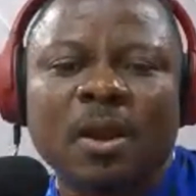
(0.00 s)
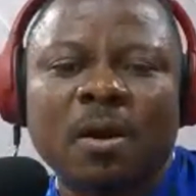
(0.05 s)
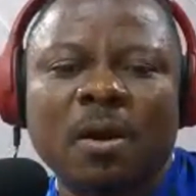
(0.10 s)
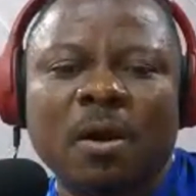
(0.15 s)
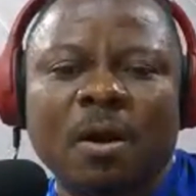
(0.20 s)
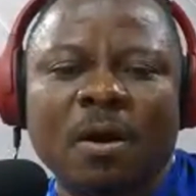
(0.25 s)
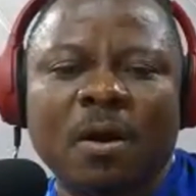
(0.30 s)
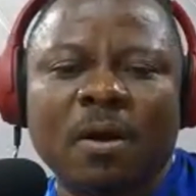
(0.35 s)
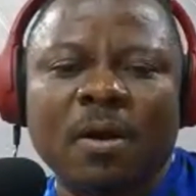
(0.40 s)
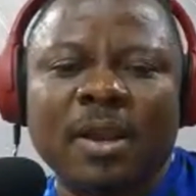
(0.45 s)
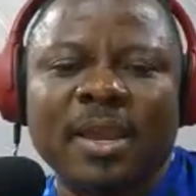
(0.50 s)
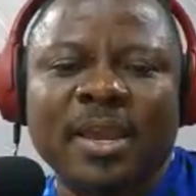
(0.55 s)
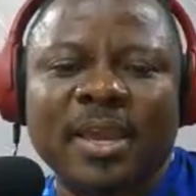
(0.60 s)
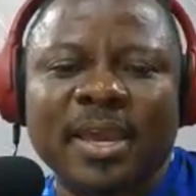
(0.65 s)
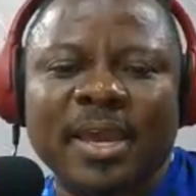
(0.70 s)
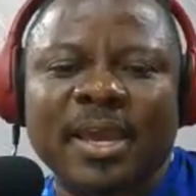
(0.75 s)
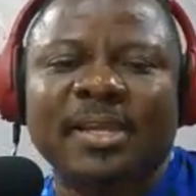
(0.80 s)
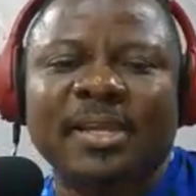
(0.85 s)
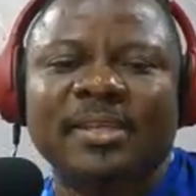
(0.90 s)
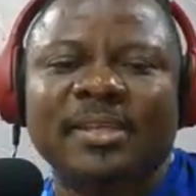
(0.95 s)

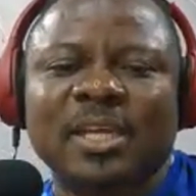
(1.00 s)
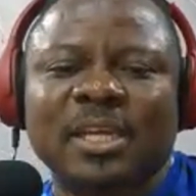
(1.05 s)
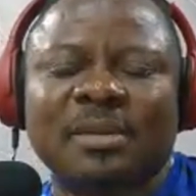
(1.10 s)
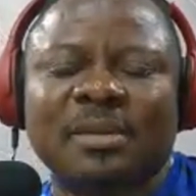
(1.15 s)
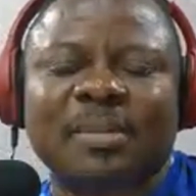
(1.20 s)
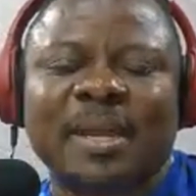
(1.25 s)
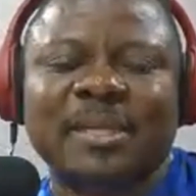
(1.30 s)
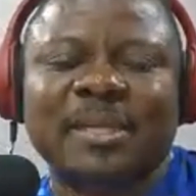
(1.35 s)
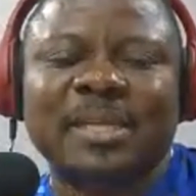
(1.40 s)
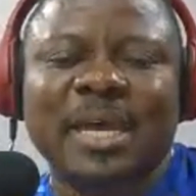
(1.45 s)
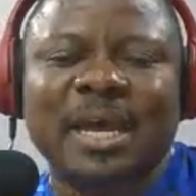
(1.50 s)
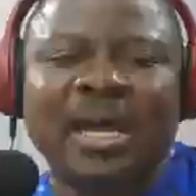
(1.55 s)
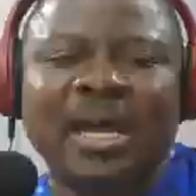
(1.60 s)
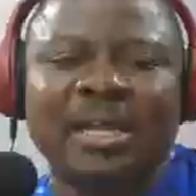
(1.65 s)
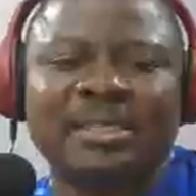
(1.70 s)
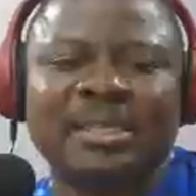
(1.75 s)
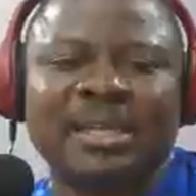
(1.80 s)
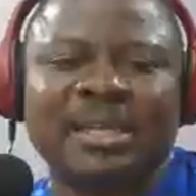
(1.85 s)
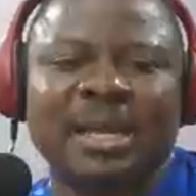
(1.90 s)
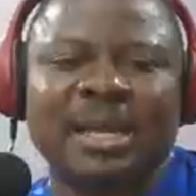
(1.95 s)
Okay, talking about
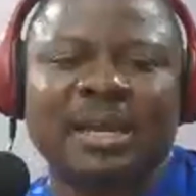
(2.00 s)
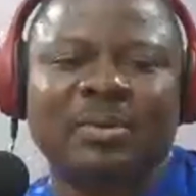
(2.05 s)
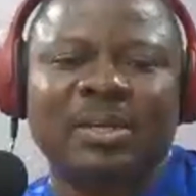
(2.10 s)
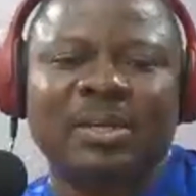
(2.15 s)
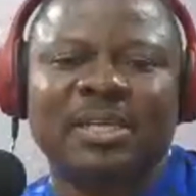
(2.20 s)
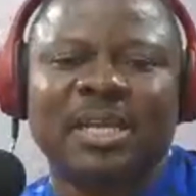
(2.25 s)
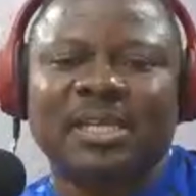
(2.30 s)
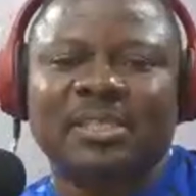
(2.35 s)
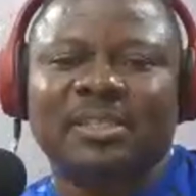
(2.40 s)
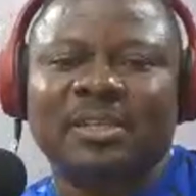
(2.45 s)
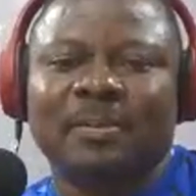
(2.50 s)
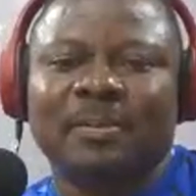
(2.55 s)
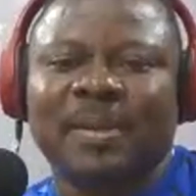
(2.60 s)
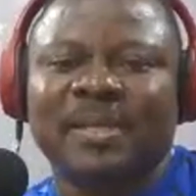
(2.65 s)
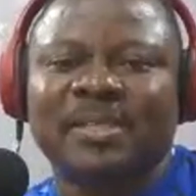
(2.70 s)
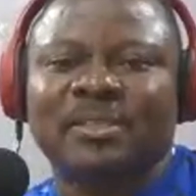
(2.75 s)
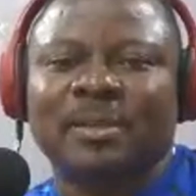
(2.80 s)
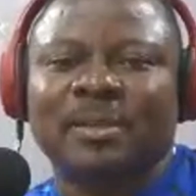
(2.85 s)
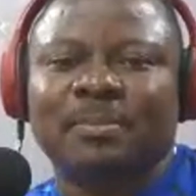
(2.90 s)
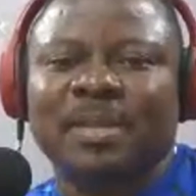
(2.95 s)
that, where did I stop?
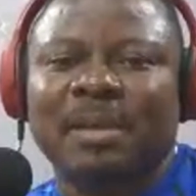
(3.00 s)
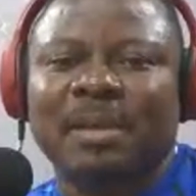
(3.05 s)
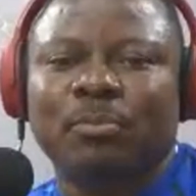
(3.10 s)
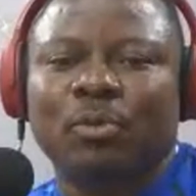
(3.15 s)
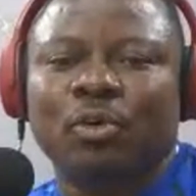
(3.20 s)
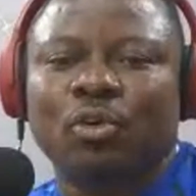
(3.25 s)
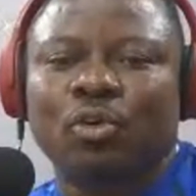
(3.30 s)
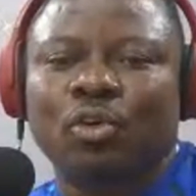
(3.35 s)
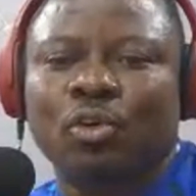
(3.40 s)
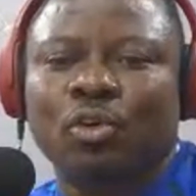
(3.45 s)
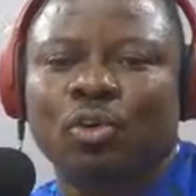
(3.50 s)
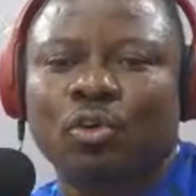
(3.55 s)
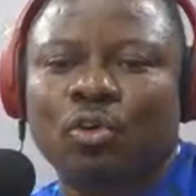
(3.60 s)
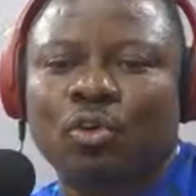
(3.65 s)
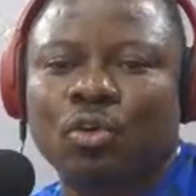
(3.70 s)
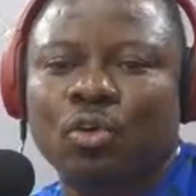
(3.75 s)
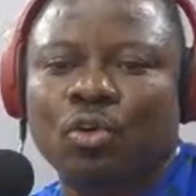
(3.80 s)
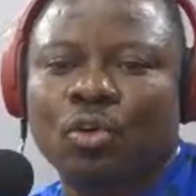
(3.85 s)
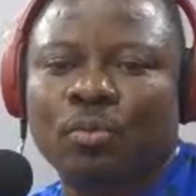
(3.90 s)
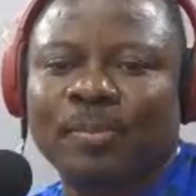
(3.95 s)
I stopped at
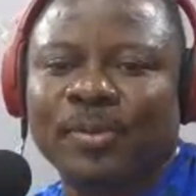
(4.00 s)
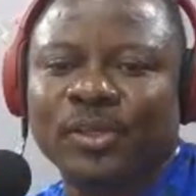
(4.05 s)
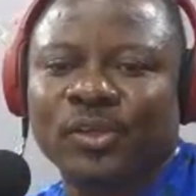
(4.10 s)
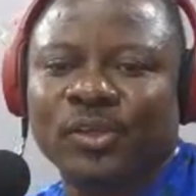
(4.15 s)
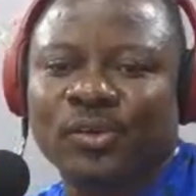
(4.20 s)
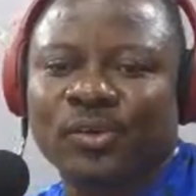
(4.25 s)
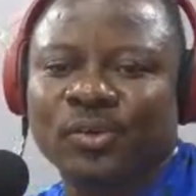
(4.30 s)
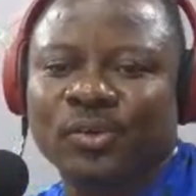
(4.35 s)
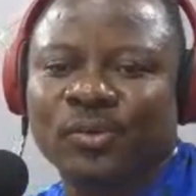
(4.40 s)
Mogoko.